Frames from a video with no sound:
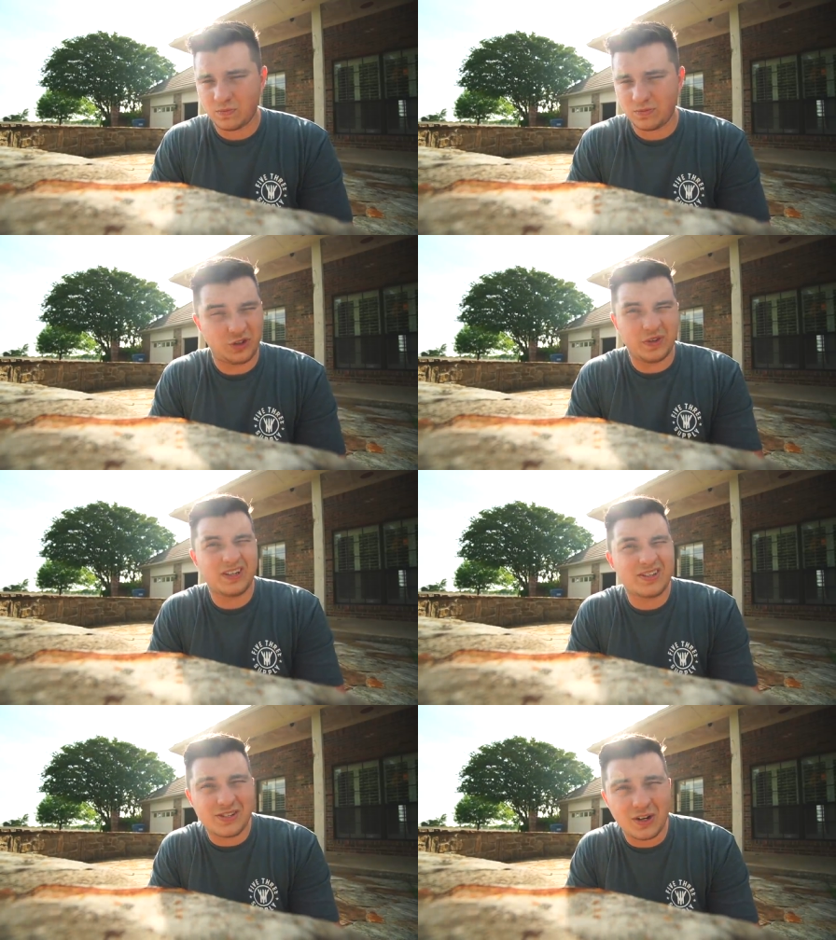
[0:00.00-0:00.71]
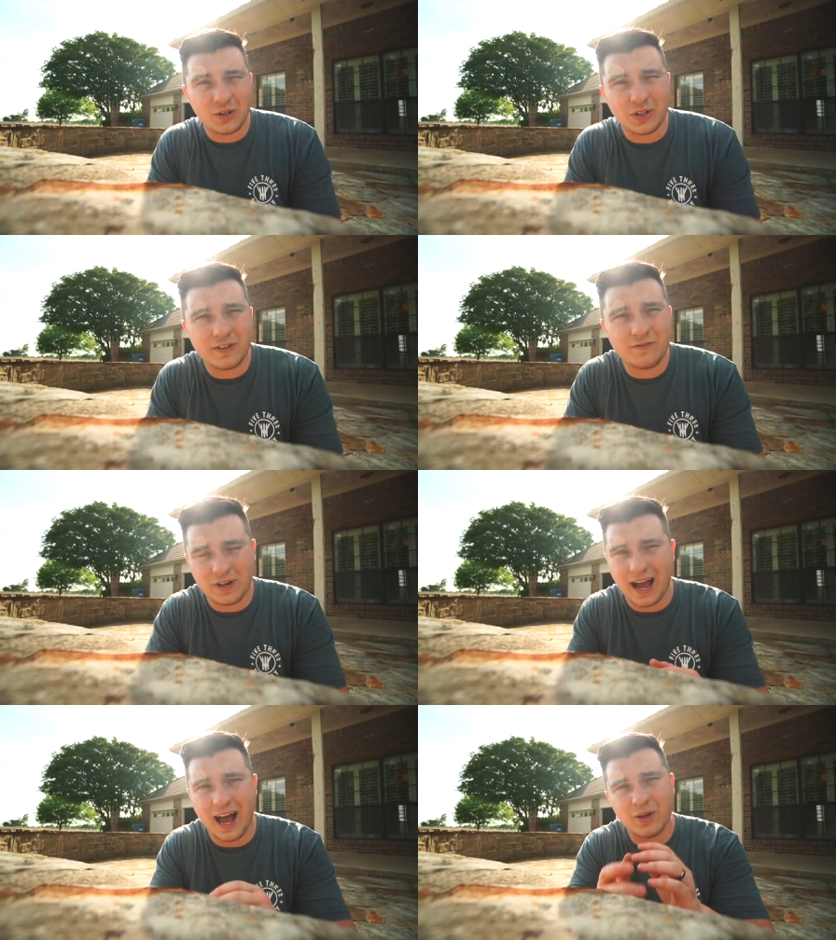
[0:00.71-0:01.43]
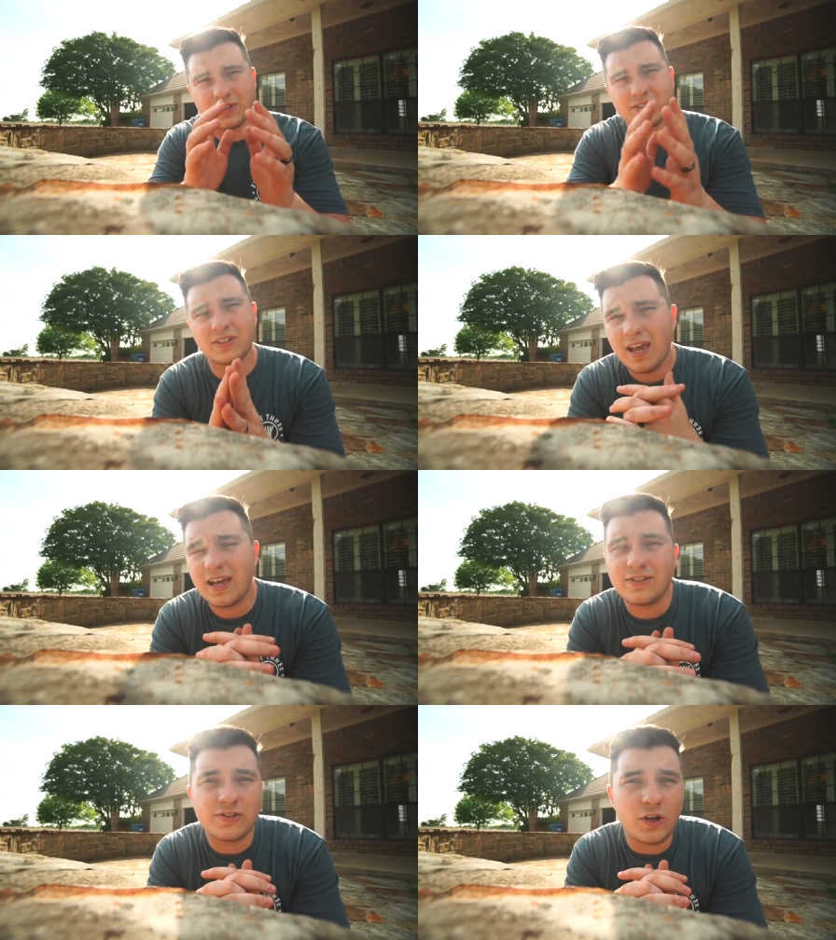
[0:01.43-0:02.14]
do we just start looking for a house?
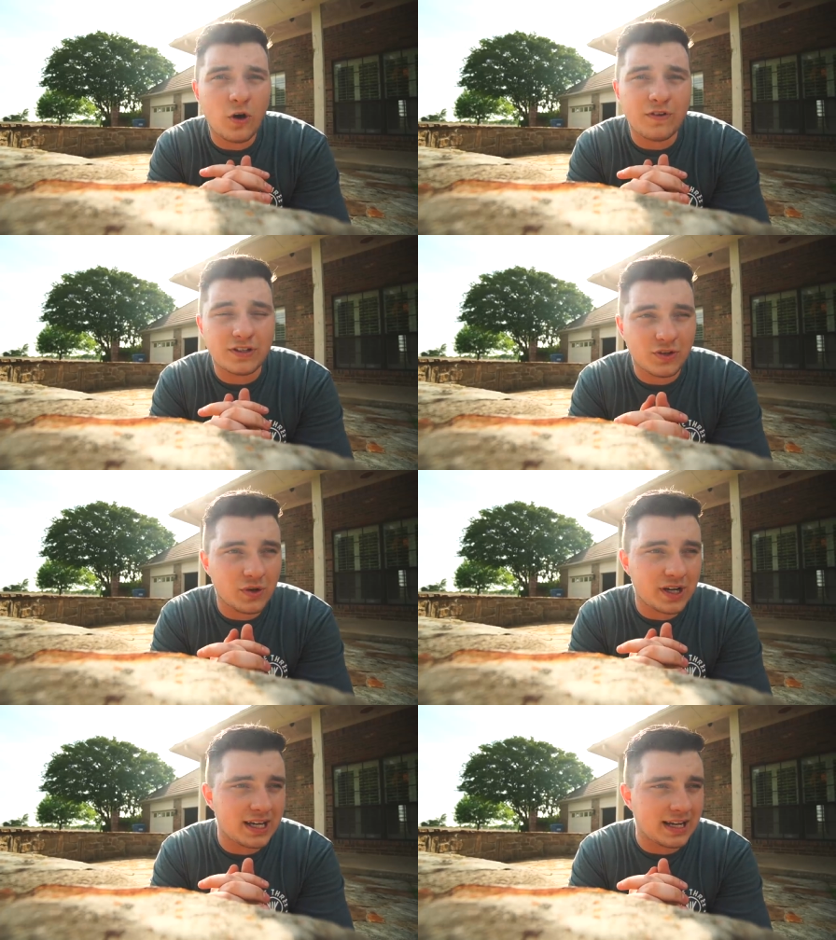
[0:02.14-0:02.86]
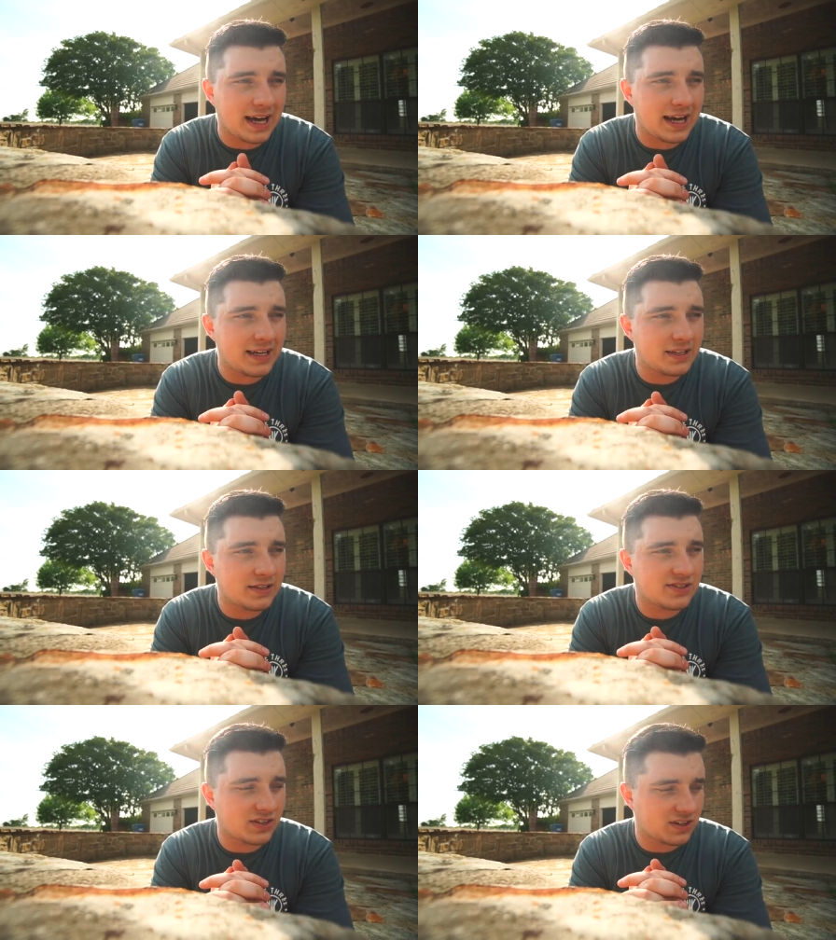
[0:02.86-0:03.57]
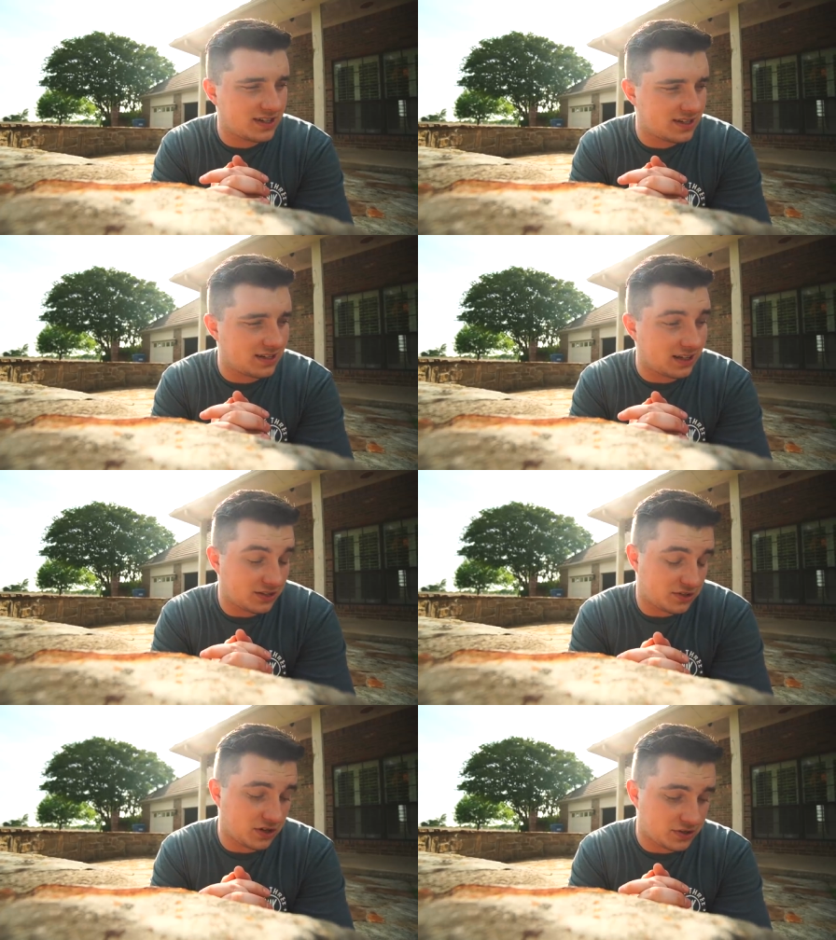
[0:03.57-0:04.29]
And so Victoria and I started
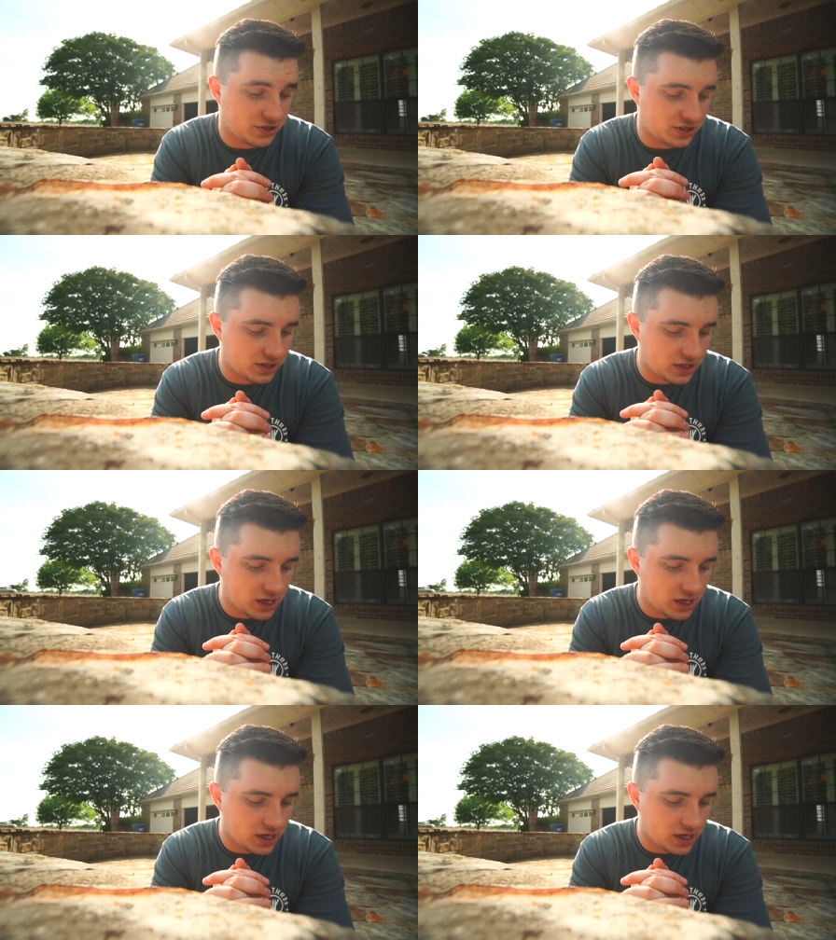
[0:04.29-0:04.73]
a search.